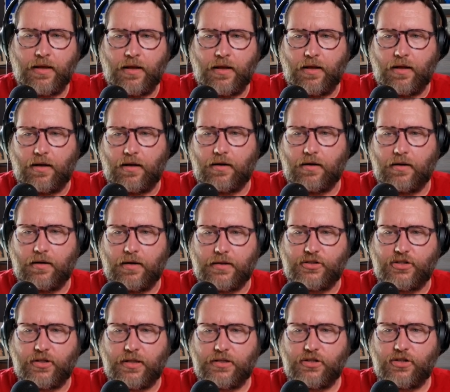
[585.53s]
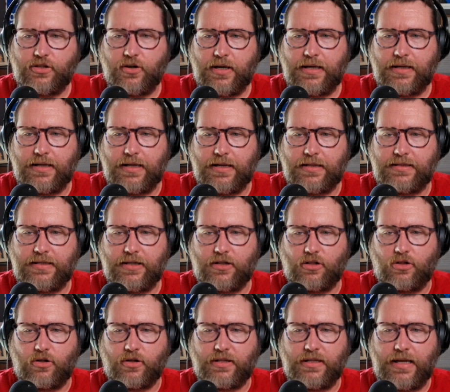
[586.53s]
All right, so let's go ahead and take a
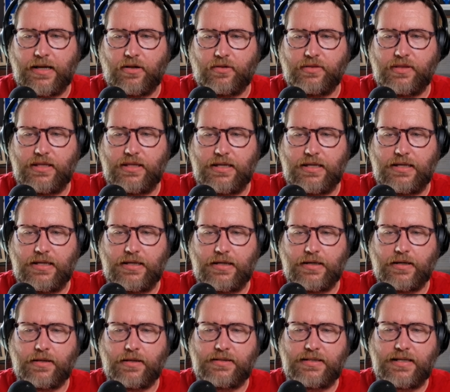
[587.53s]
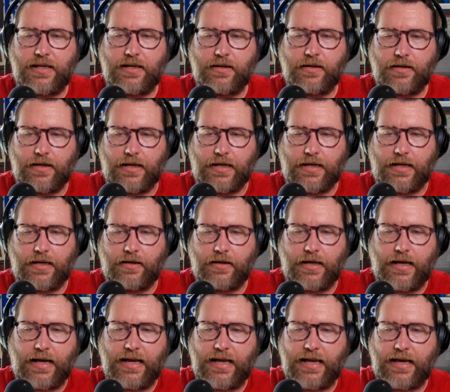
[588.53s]
look. Now,
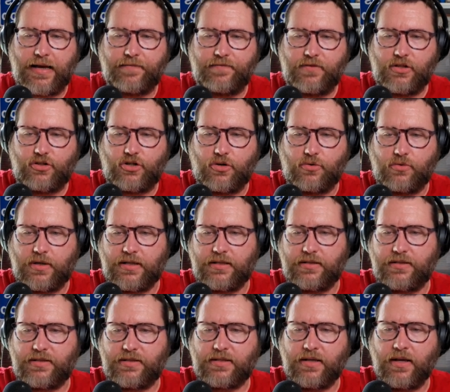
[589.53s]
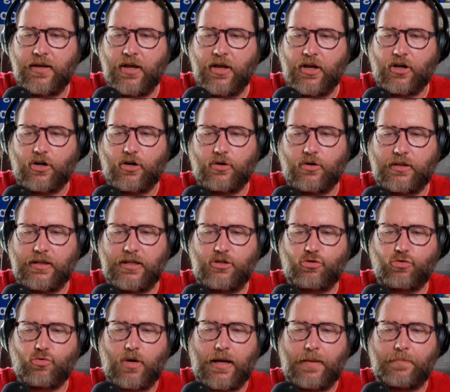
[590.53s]
I have the tokens currently
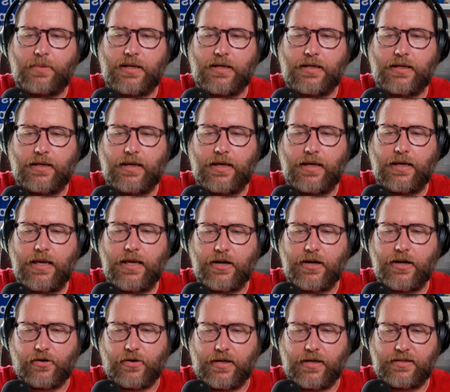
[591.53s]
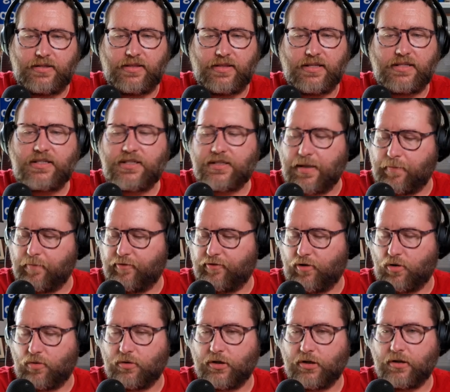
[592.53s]
dropping here into this
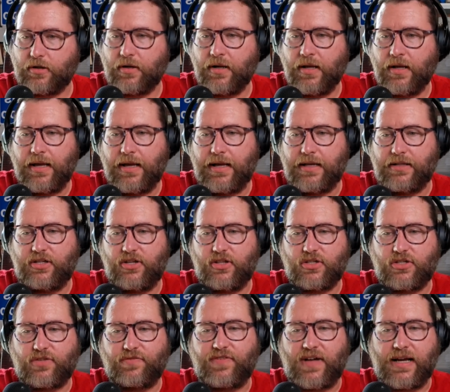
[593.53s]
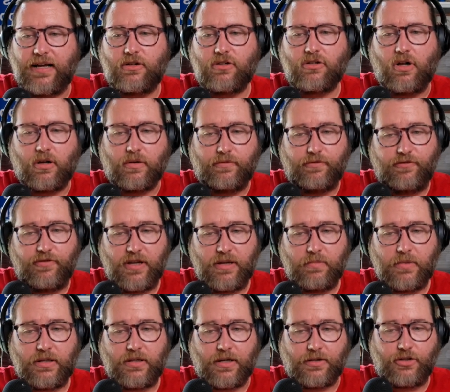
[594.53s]
subfolder, into this file called
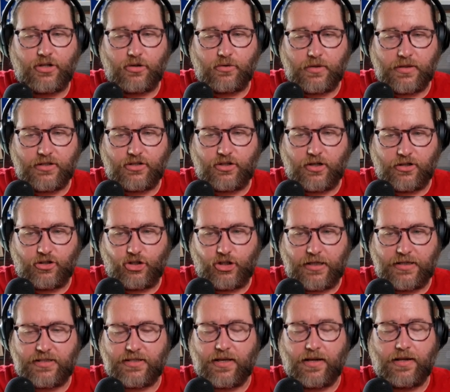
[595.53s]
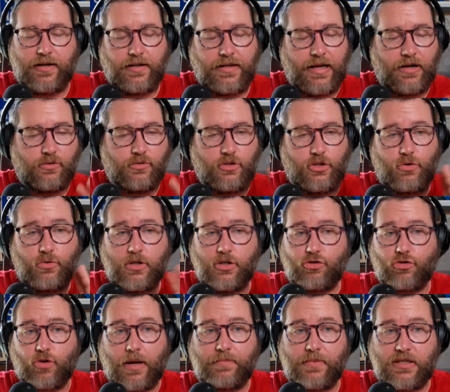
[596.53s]
figma.tokens.json. Now, you can
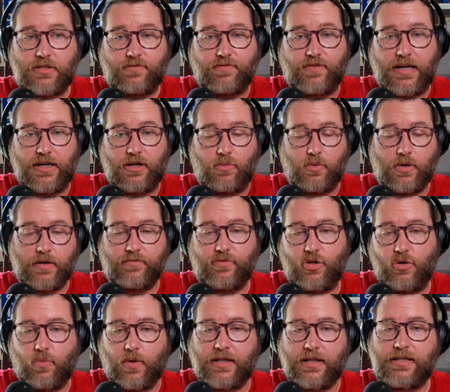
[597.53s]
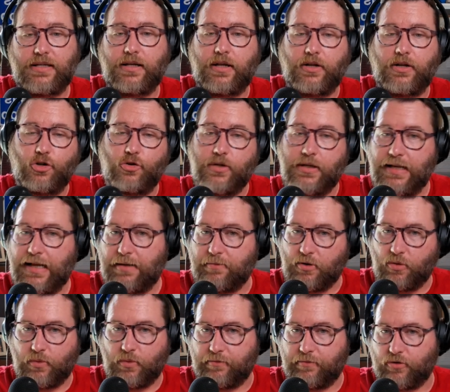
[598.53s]
drop this file wherever you want it, and you can name it
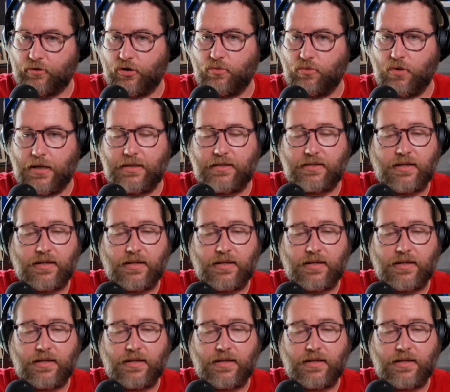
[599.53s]
whatever you want.